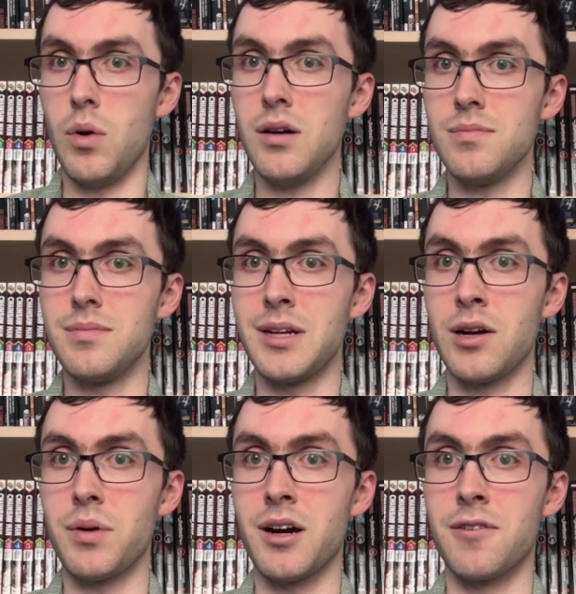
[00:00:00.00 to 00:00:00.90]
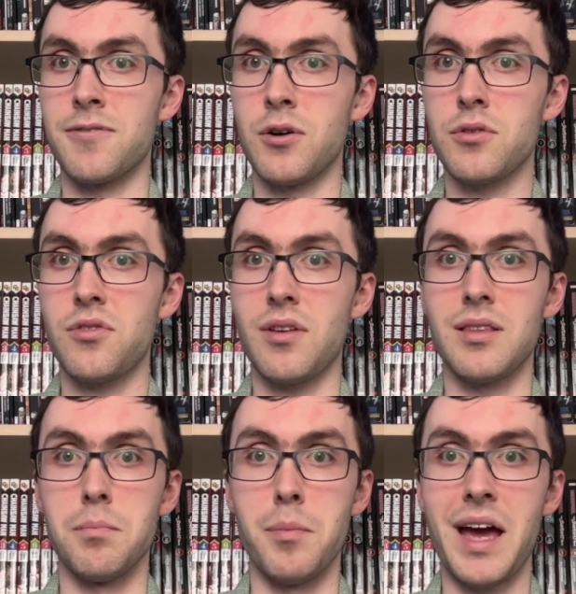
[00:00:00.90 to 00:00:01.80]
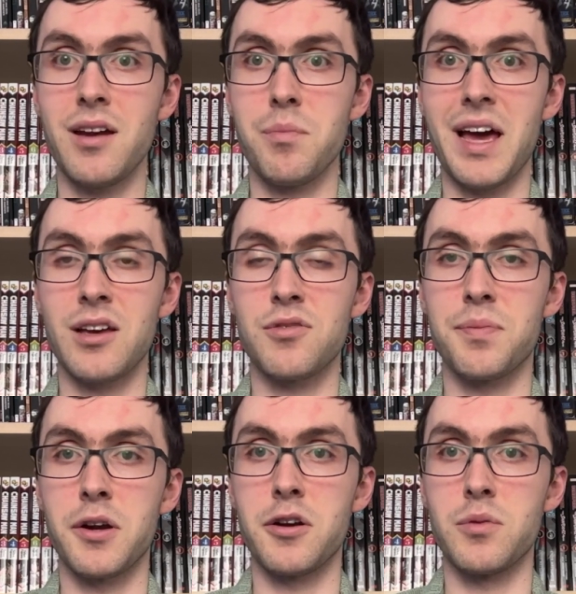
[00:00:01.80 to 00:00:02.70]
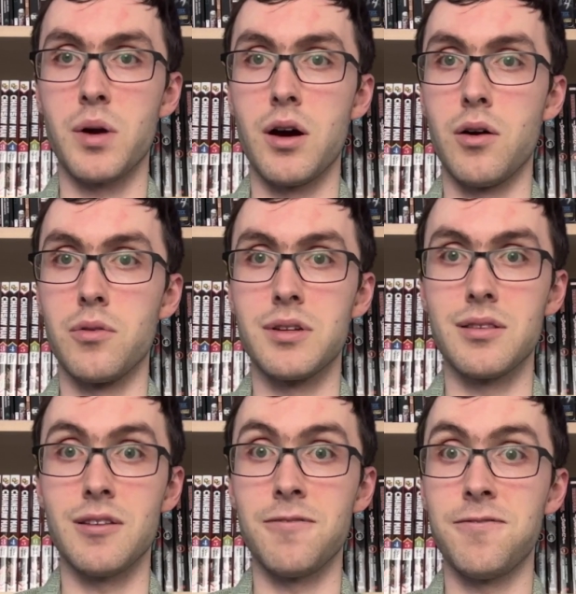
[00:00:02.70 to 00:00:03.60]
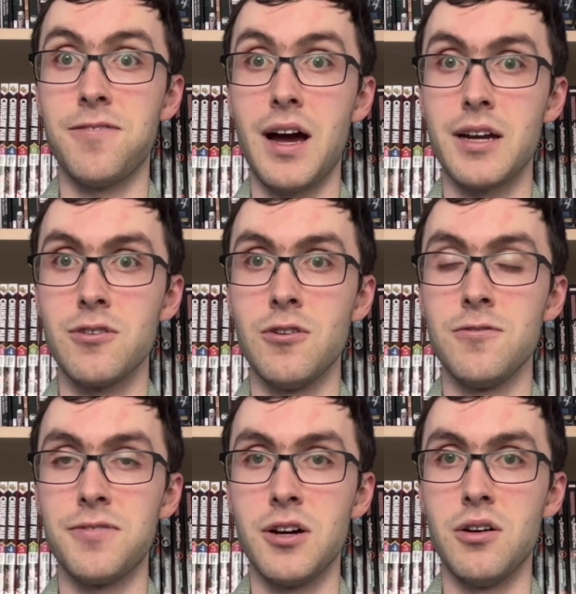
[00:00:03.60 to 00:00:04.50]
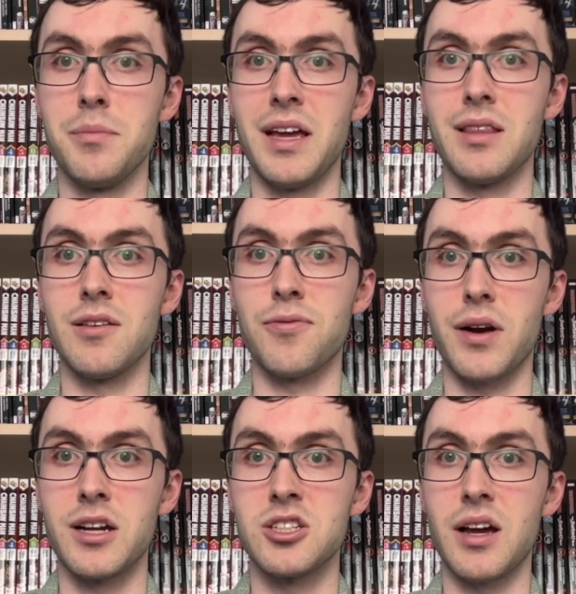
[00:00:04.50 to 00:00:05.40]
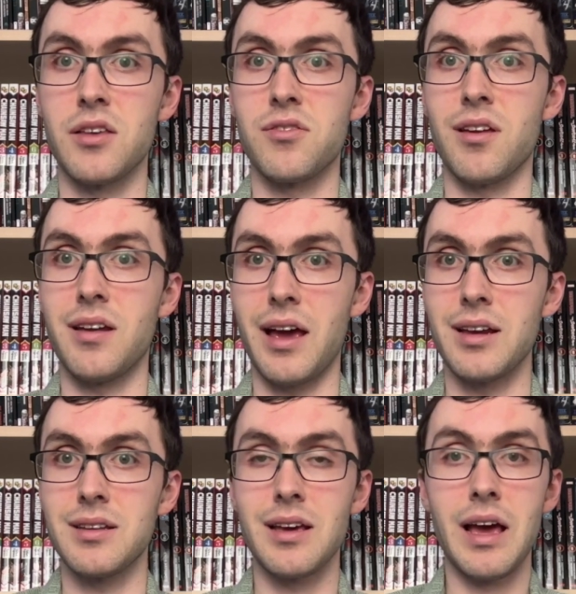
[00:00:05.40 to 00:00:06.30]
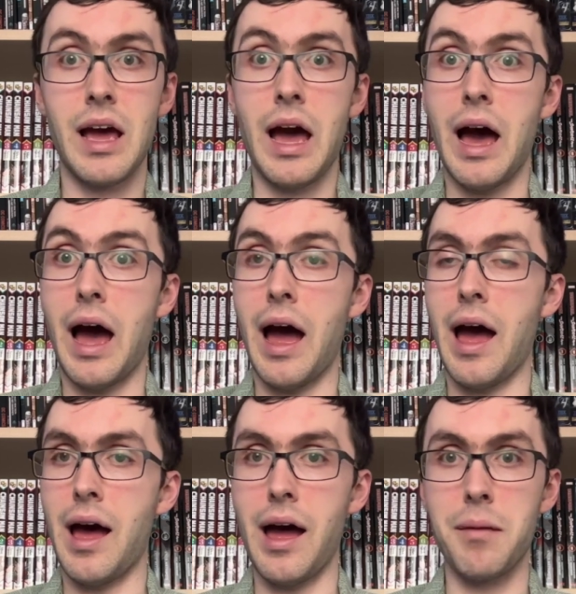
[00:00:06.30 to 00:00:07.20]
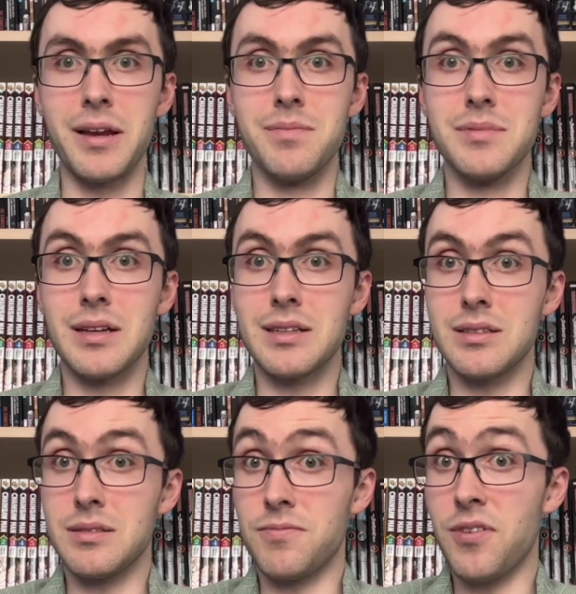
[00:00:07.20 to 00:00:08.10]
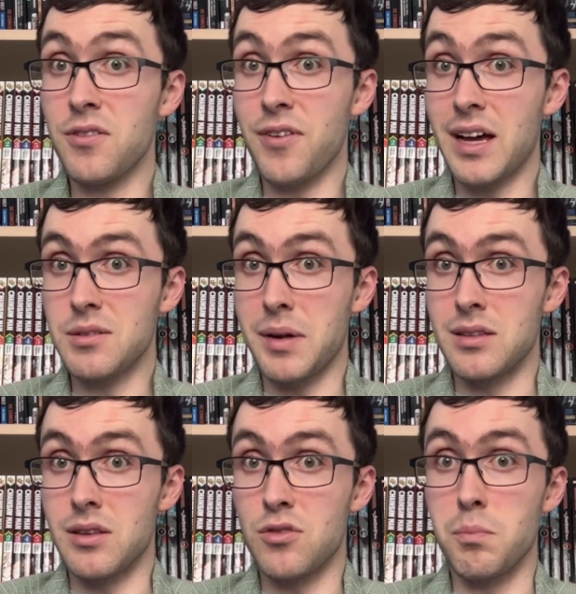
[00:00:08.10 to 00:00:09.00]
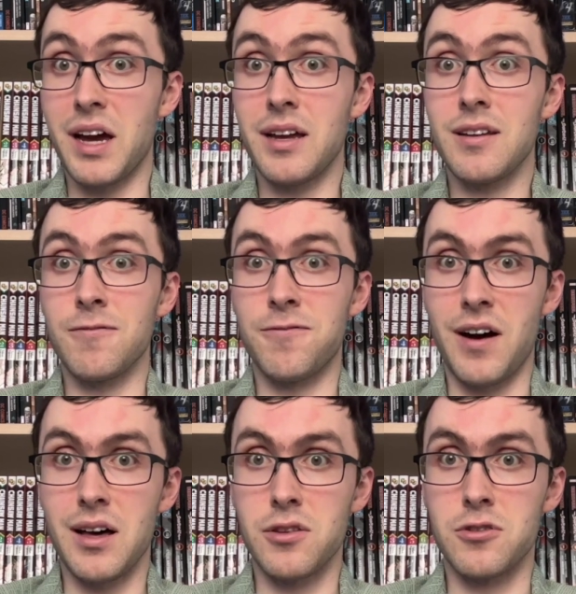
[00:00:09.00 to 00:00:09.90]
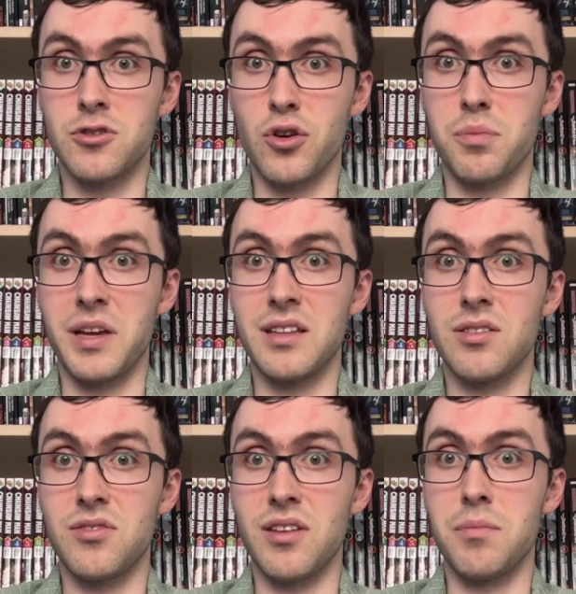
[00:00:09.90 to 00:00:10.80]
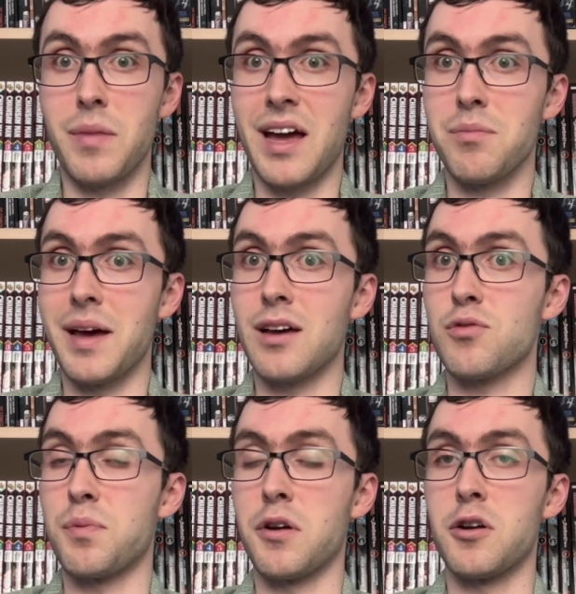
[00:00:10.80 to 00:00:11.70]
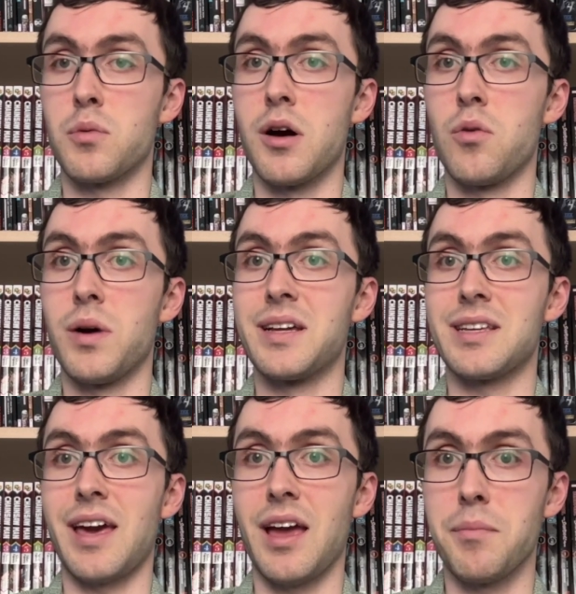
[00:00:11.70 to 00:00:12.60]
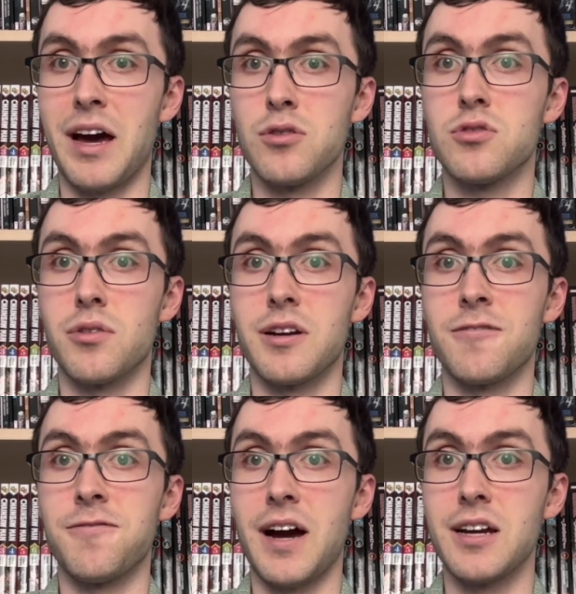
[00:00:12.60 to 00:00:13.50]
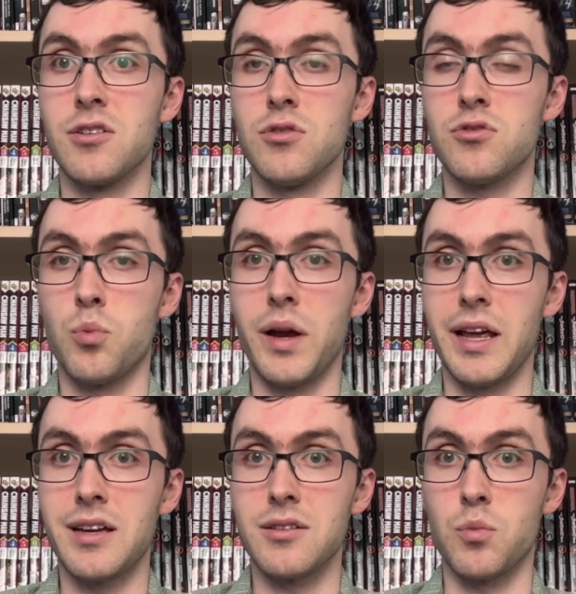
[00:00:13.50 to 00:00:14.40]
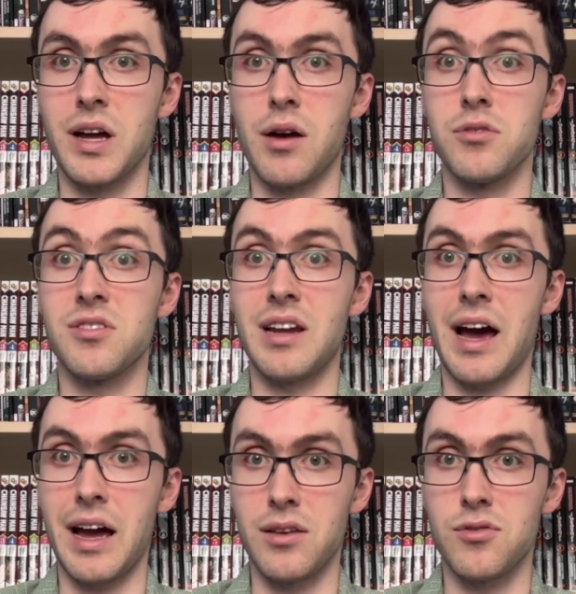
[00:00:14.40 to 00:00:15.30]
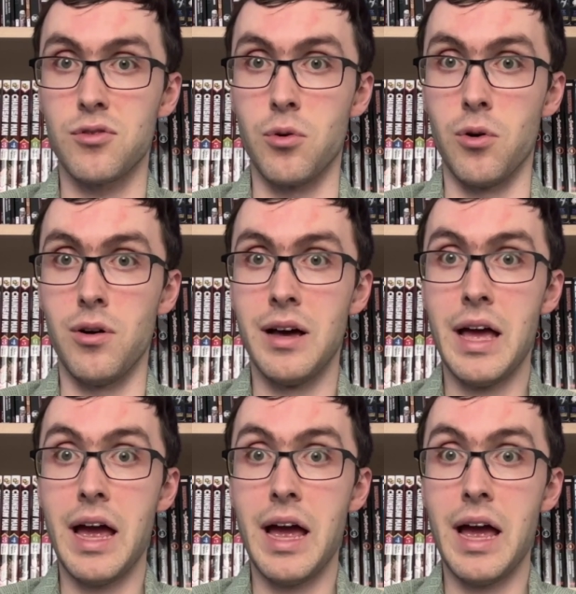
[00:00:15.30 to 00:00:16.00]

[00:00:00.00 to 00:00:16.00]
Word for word: Well, here we are, folks. Mad Max Fury Road, the final film in the franchise to date. I mean, fun fact about this, my father took me to see Mad Max Fury Road when it came out during finals week when I was in high school,